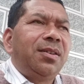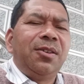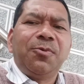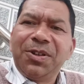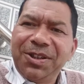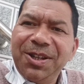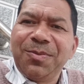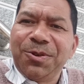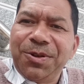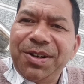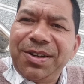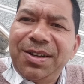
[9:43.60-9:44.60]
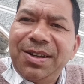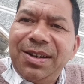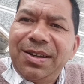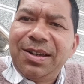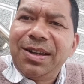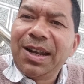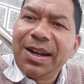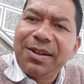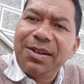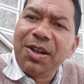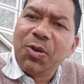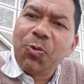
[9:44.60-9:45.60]
One thing more,
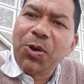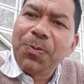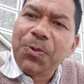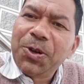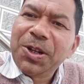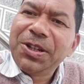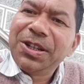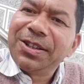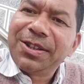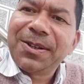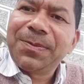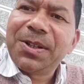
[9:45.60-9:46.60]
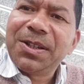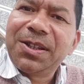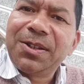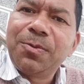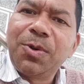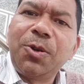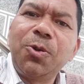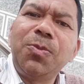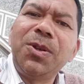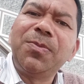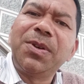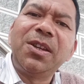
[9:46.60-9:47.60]
equipotential surface. What do you
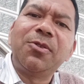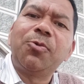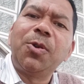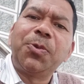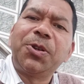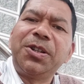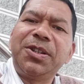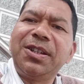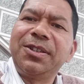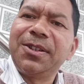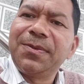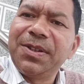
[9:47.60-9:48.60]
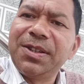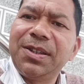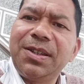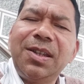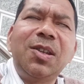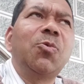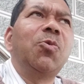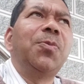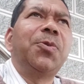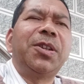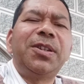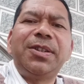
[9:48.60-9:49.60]
mean by equipotential surface?
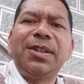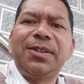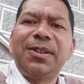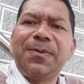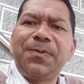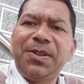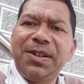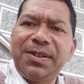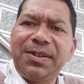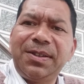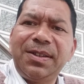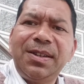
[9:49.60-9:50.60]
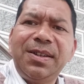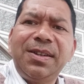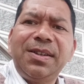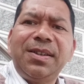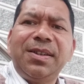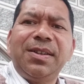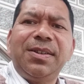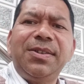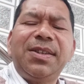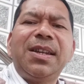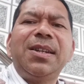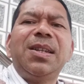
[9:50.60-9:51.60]
Equipotential surface is
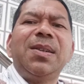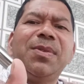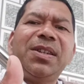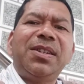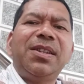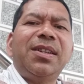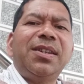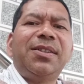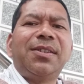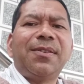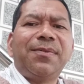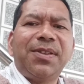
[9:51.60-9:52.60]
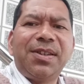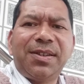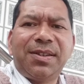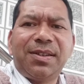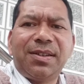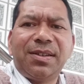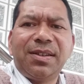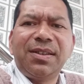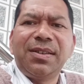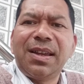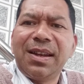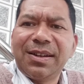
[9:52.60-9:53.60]
an imaginary surface
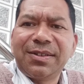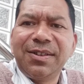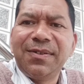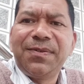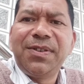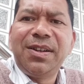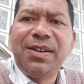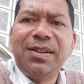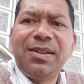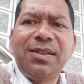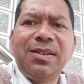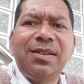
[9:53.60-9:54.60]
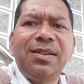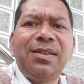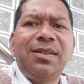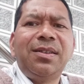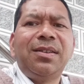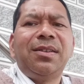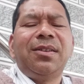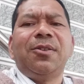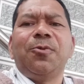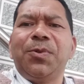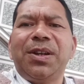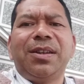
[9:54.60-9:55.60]
in the electric field
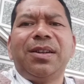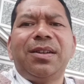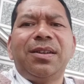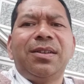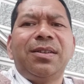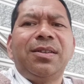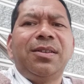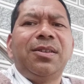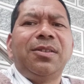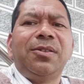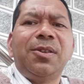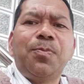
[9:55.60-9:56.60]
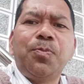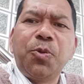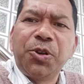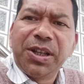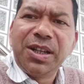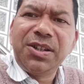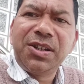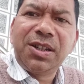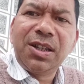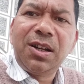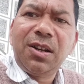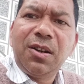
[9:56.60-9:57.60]
where the
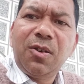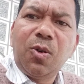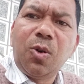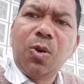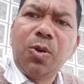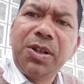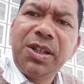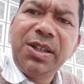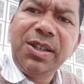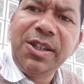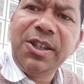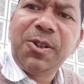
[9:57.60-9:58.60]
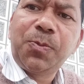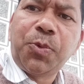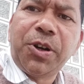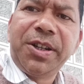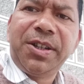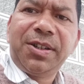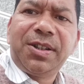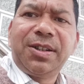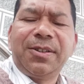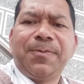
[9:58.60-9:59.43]
potential on each point